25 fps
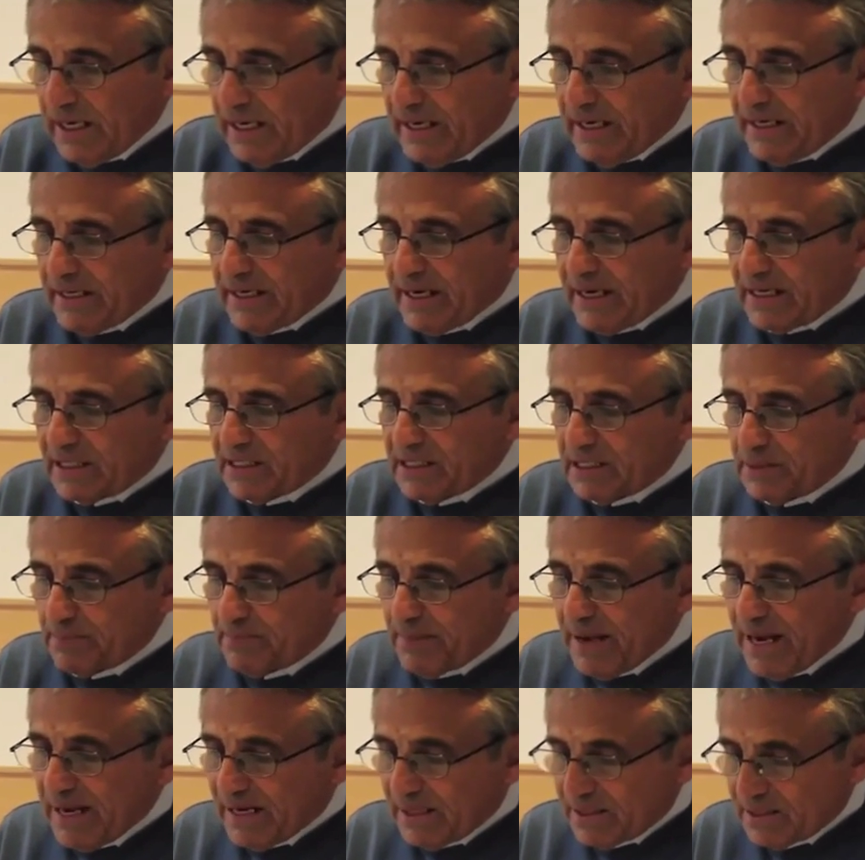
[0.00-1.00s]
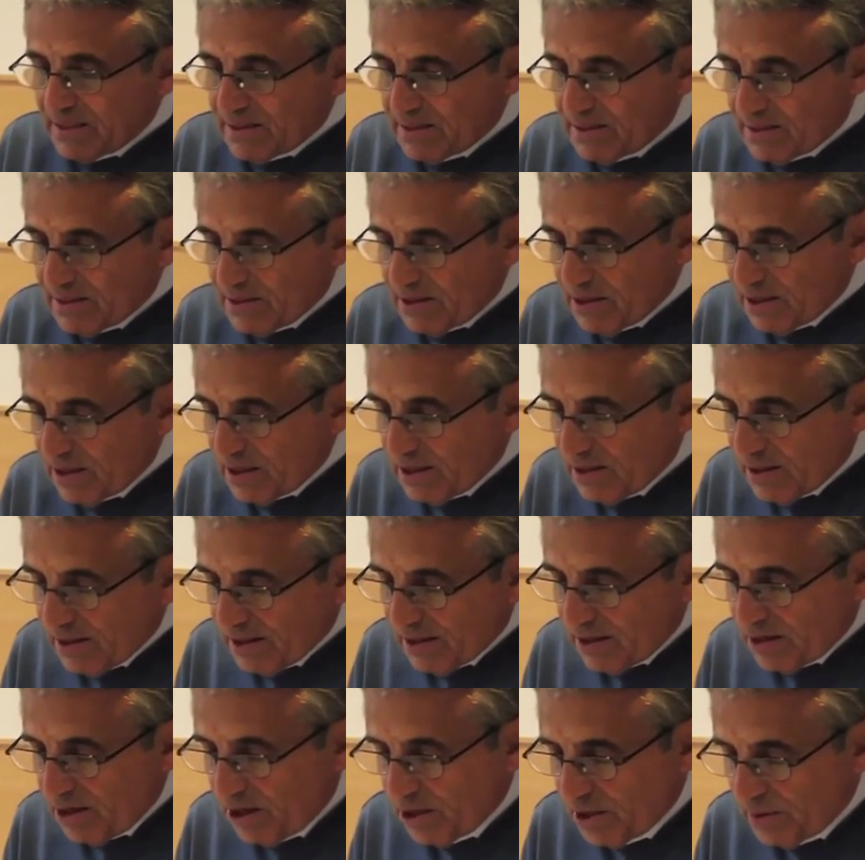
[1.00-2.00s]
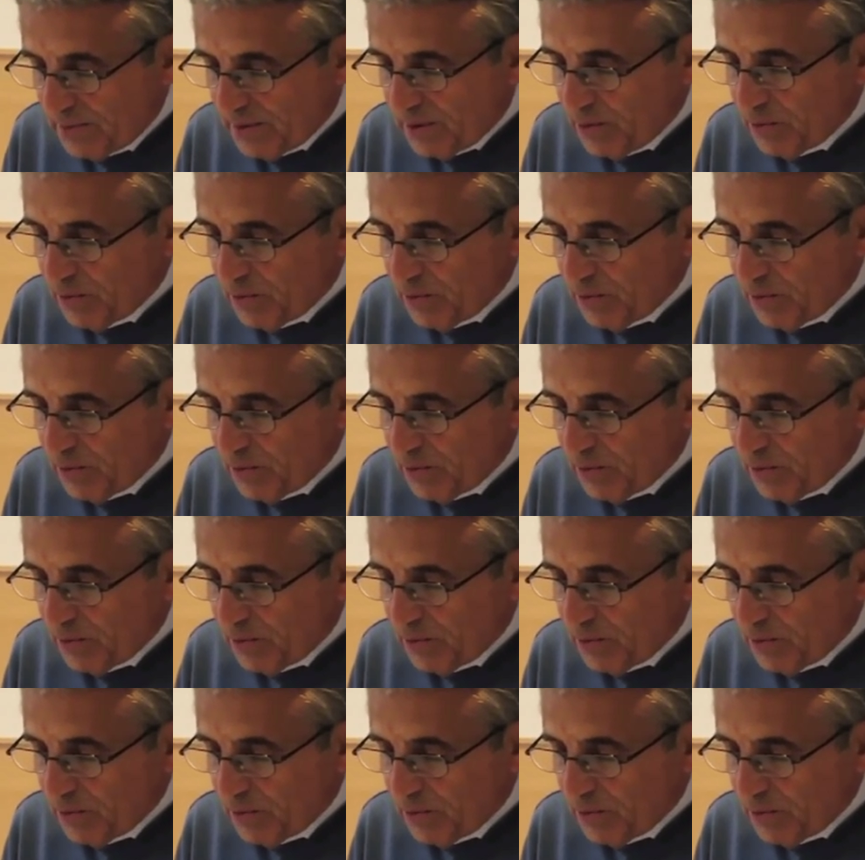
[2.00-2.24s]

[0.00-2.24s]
It expects the economy